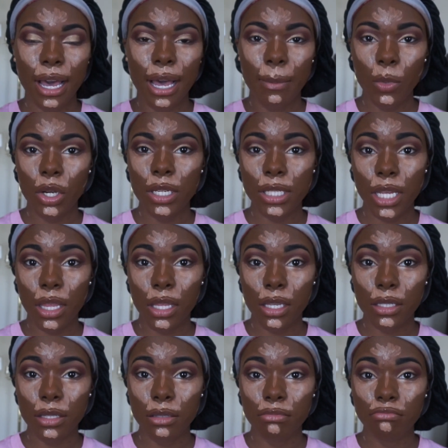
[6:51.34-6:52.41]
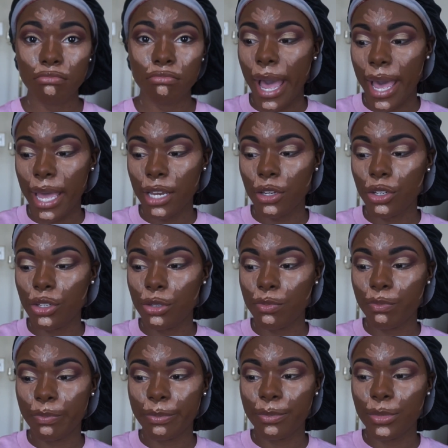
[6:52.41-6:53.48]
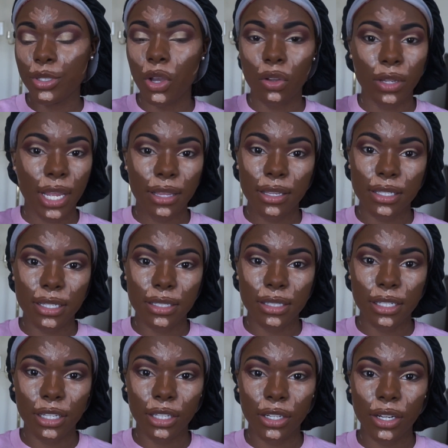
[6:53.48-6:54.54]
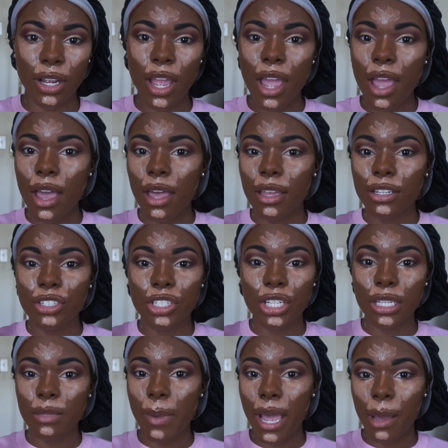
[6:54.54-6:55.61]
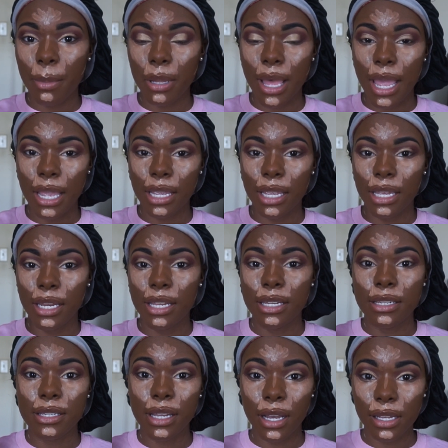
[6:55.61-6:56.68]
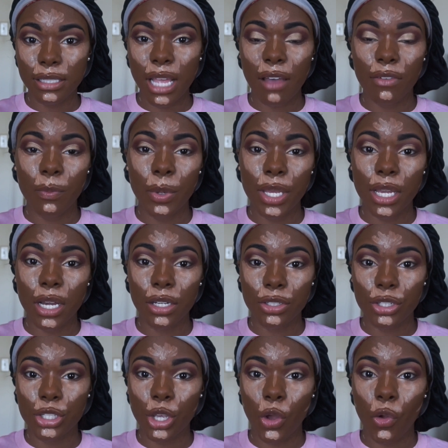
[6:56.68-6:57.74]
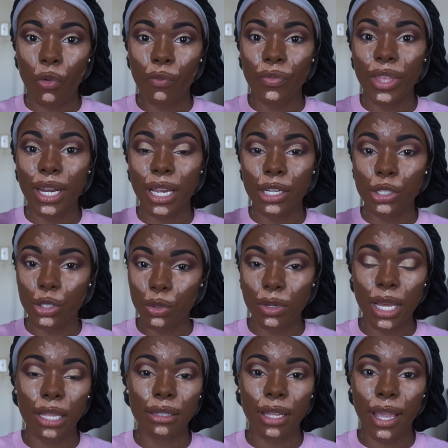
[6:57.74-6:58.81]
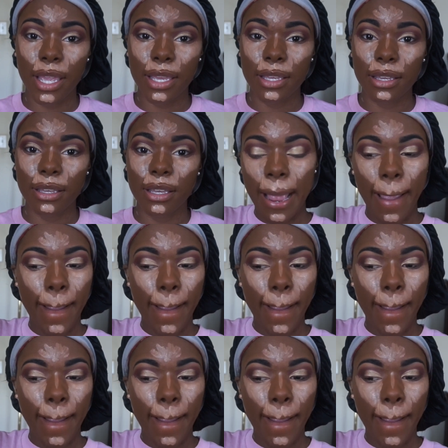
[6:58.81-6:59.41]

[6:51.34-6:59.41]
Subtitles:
I'm gonna say this, I don't like this concealer. Just by applying it, it does have a pink undertone that I do not like.